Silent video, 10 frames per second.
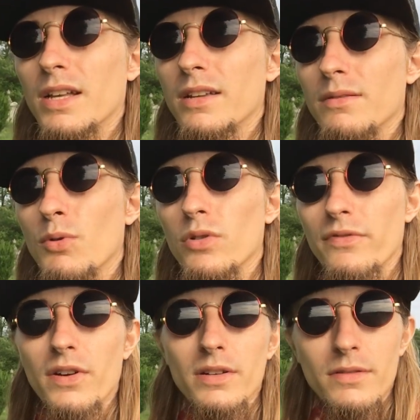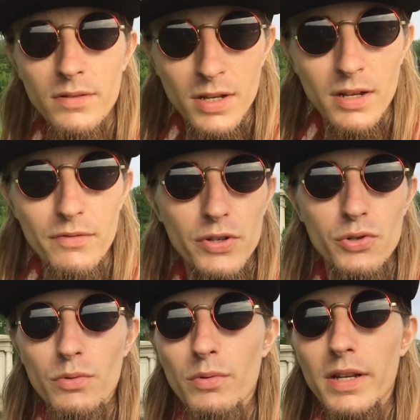in a more fun
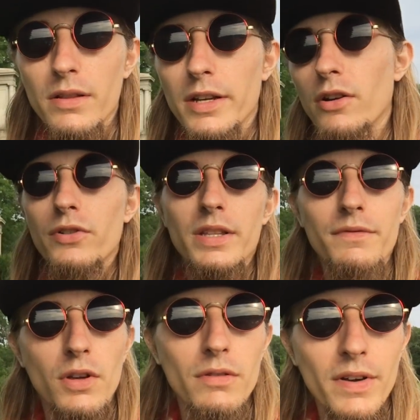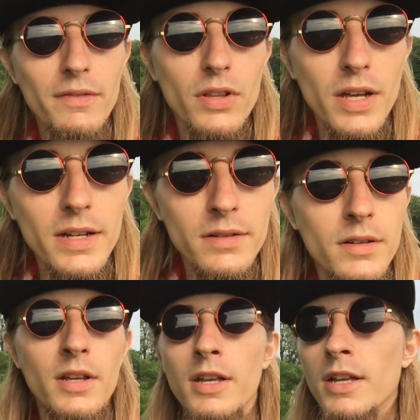virtual way, like on Grand Theft Auto five Online.
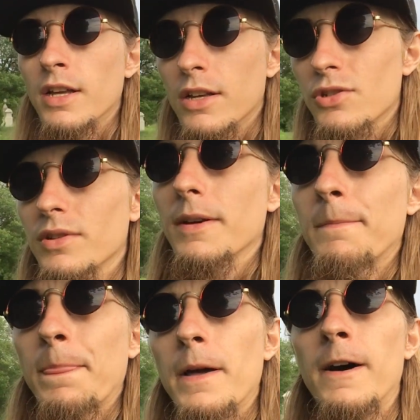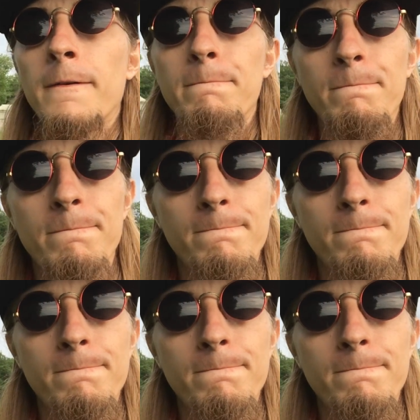So yeah, um,